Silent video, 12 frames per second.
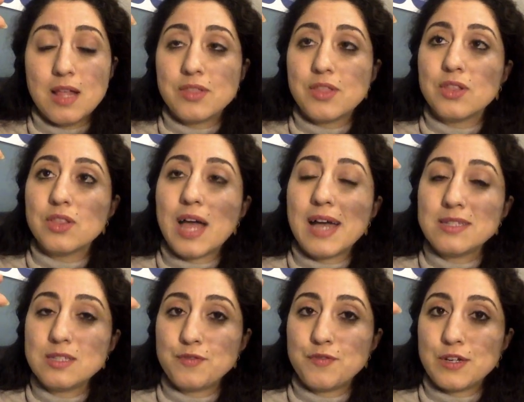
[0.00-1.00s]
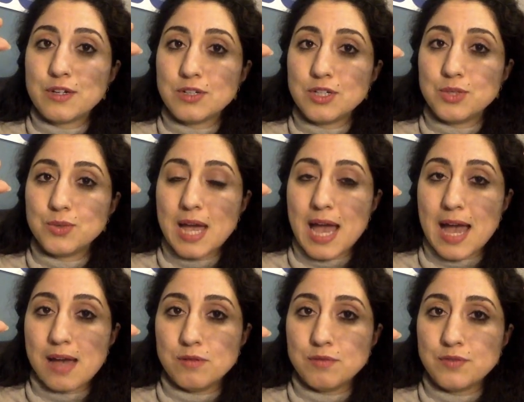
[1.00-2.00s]
The less fear you
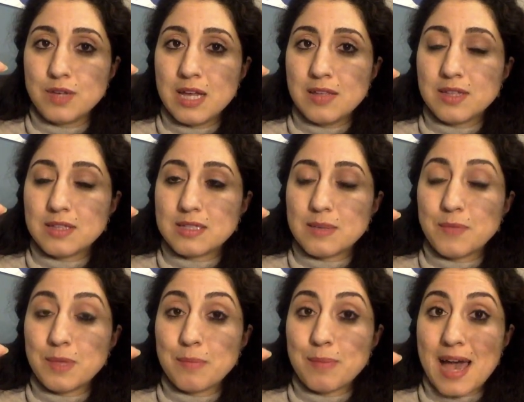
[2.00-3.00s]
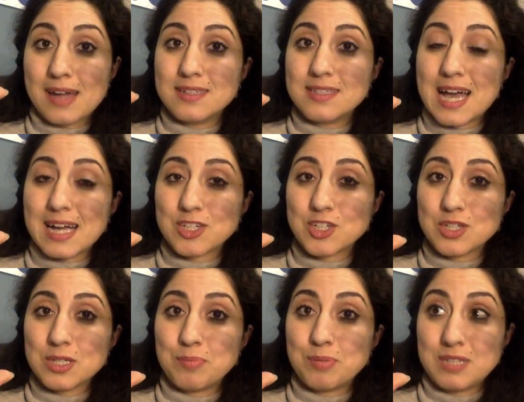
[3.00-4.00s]
have that something bad is
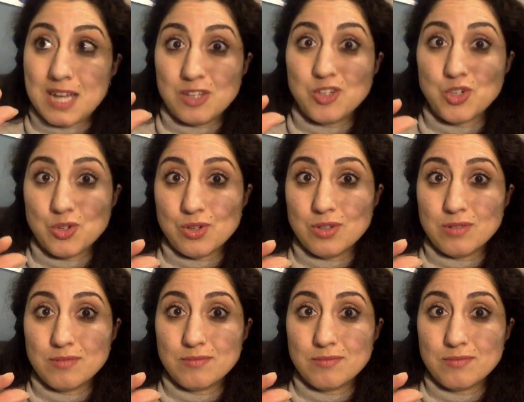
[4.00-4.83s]
actually potential,